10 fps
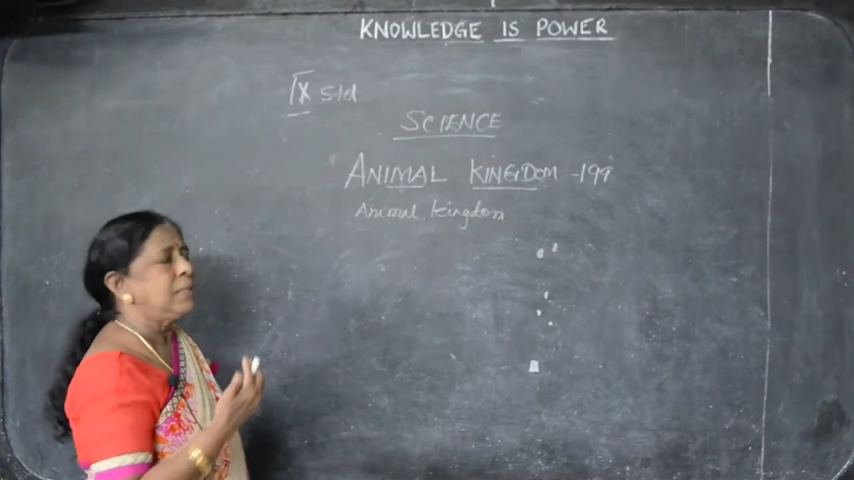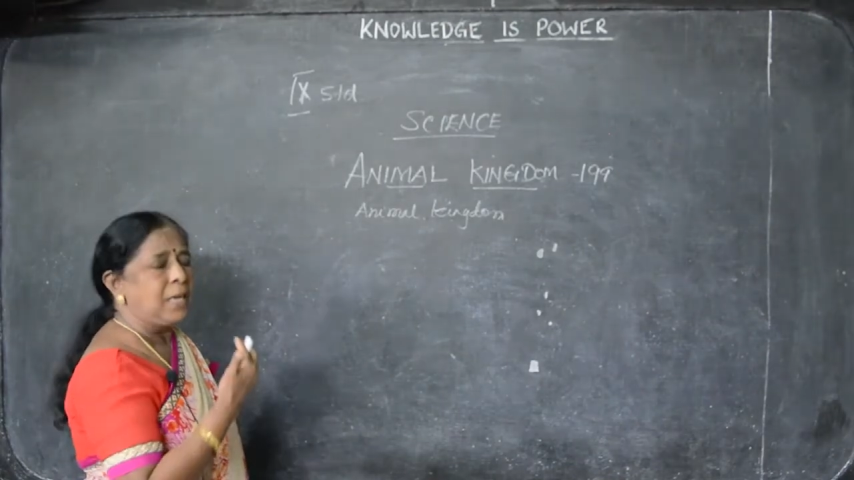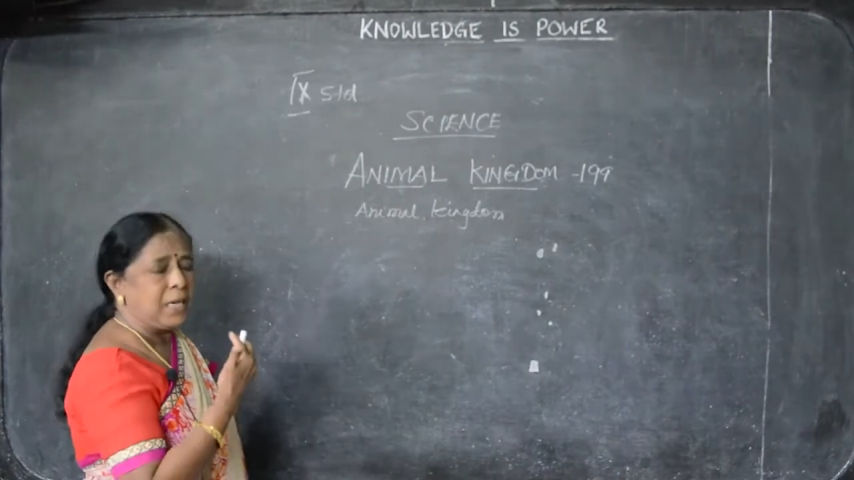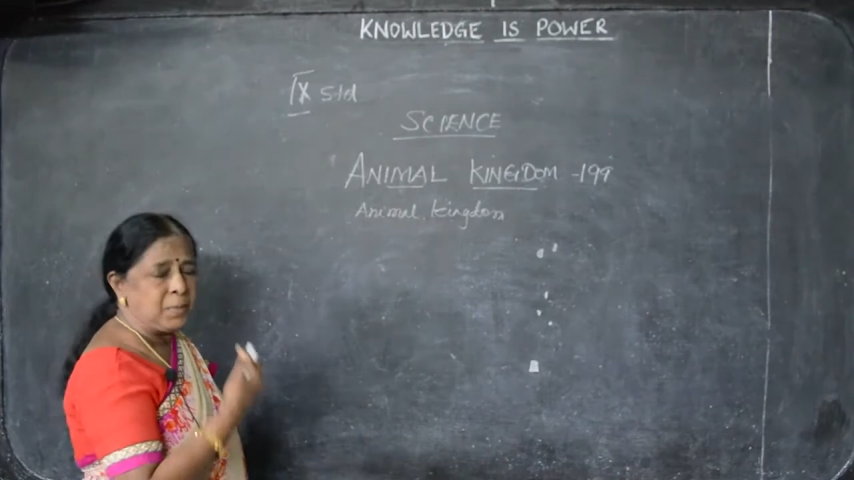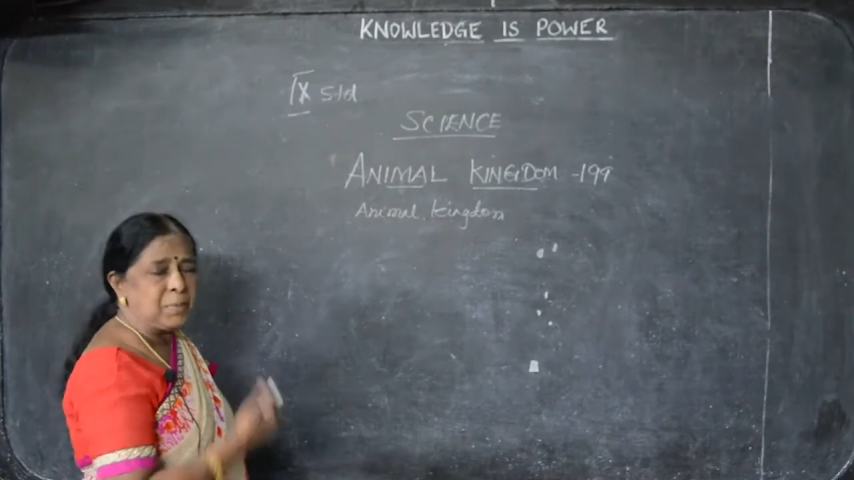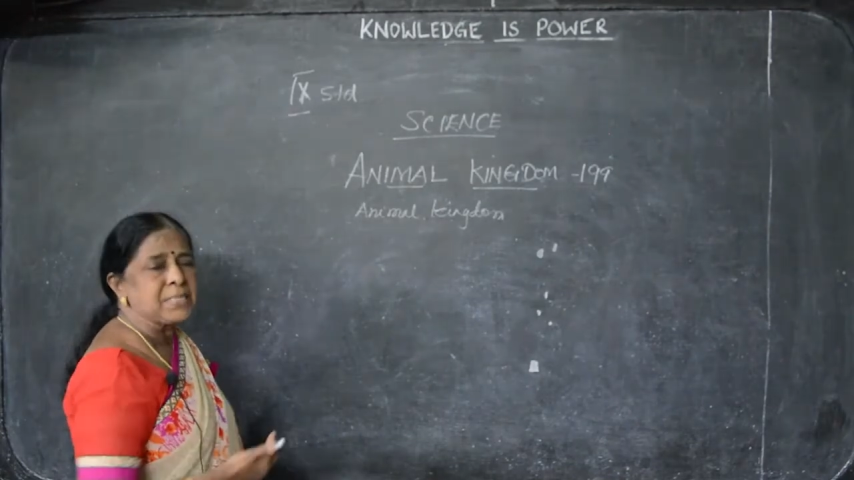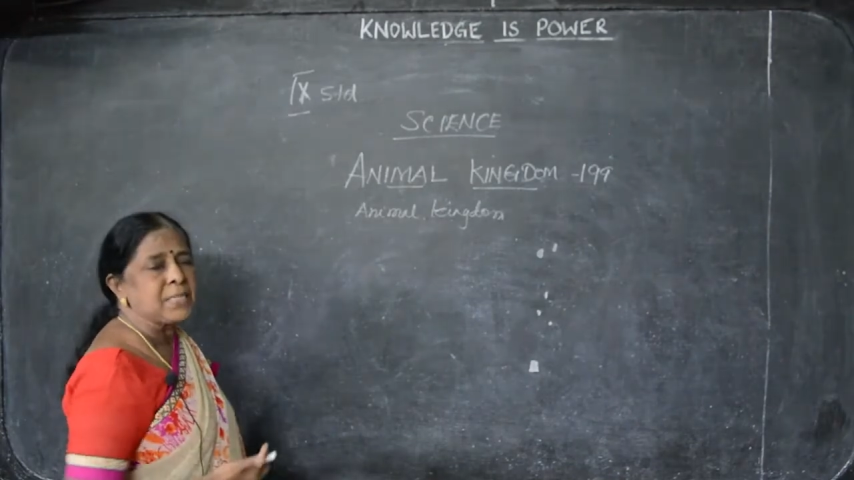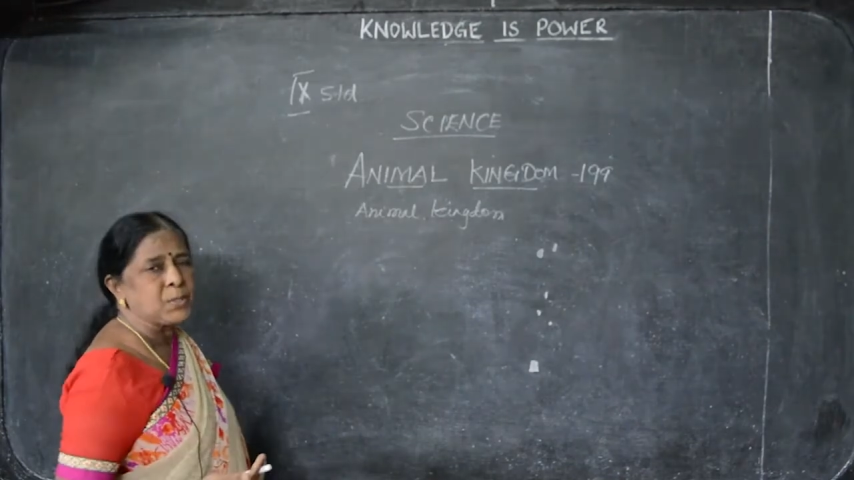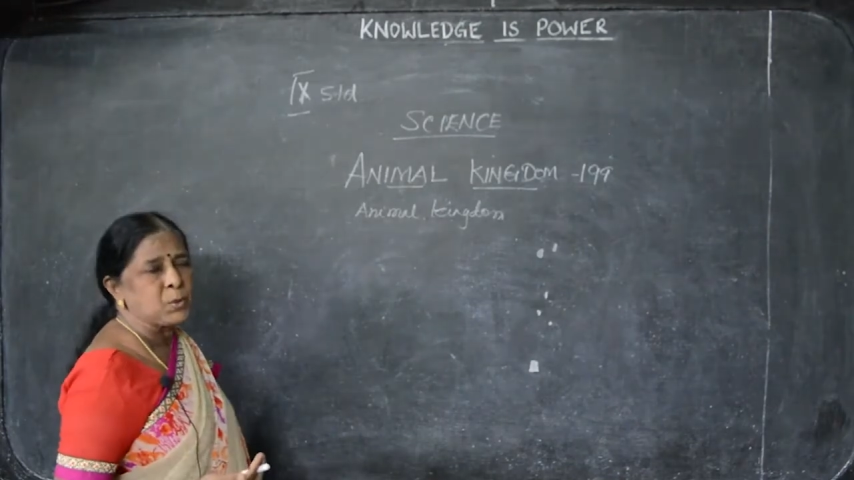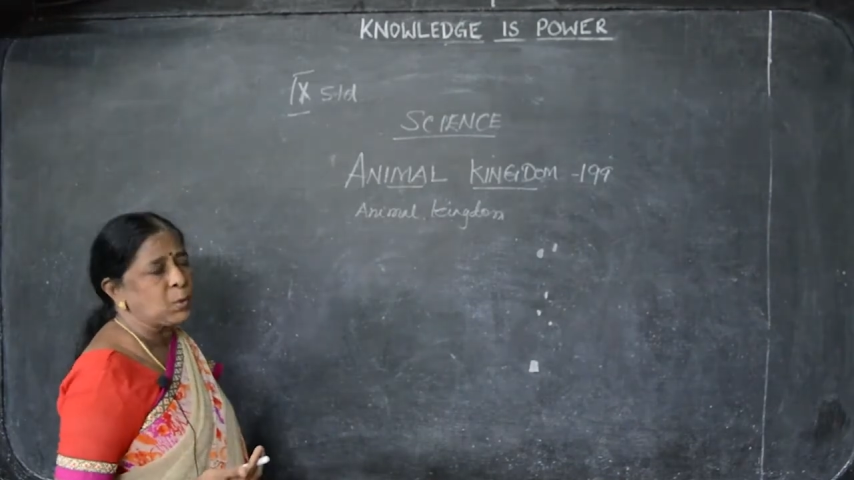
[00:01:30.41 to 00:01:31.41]
animals
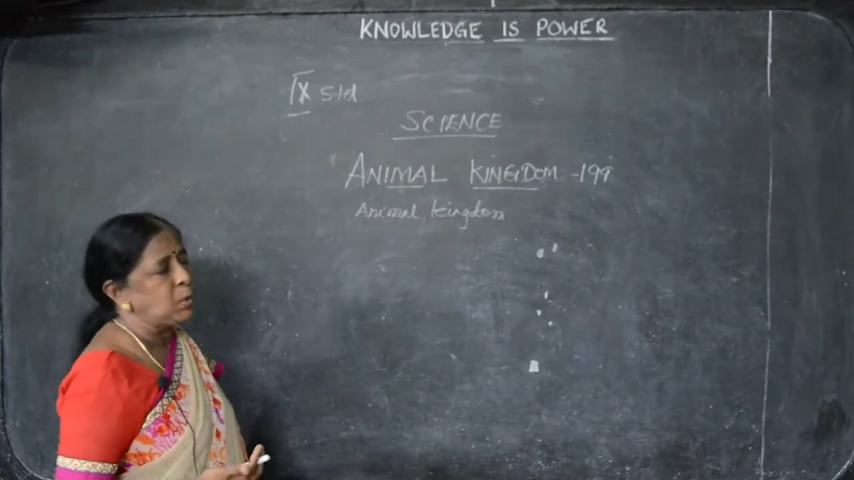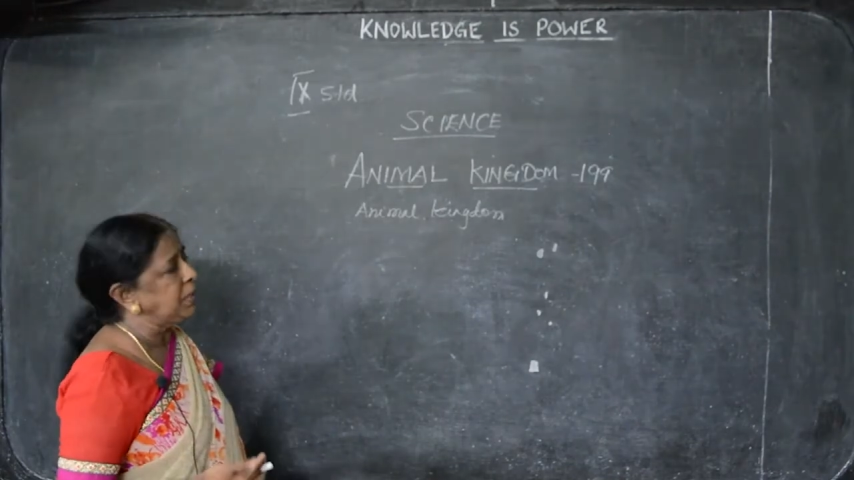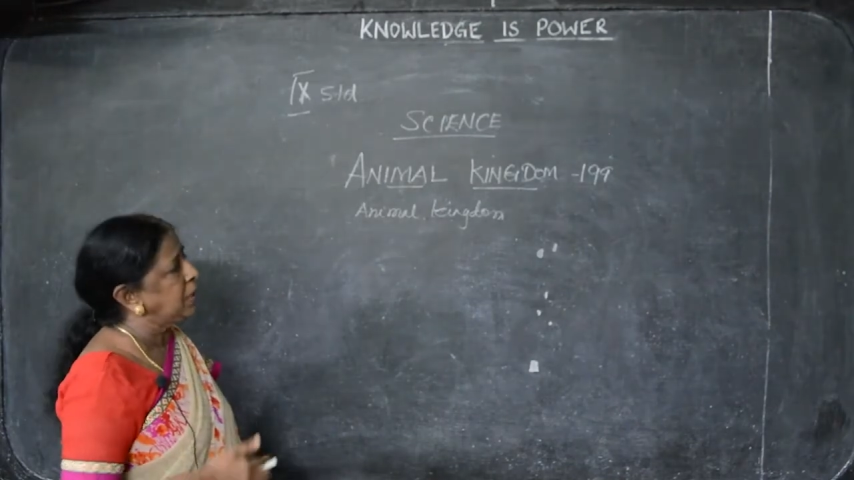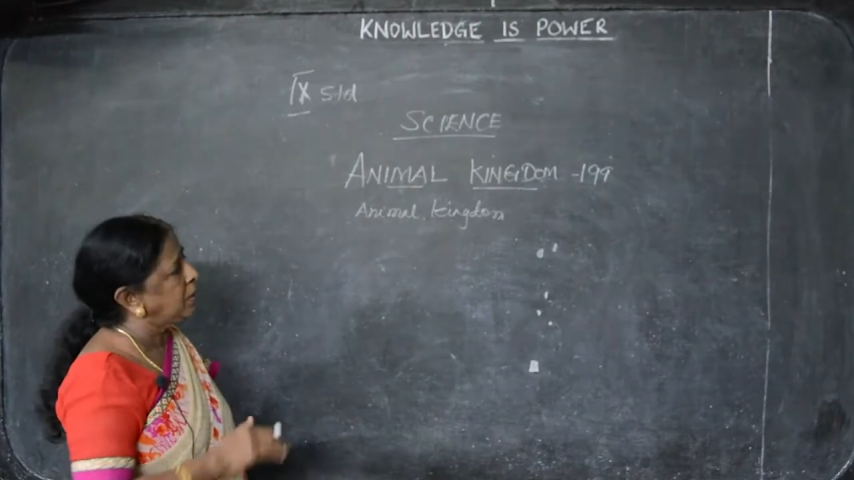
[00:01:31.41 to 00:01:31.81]
also got it.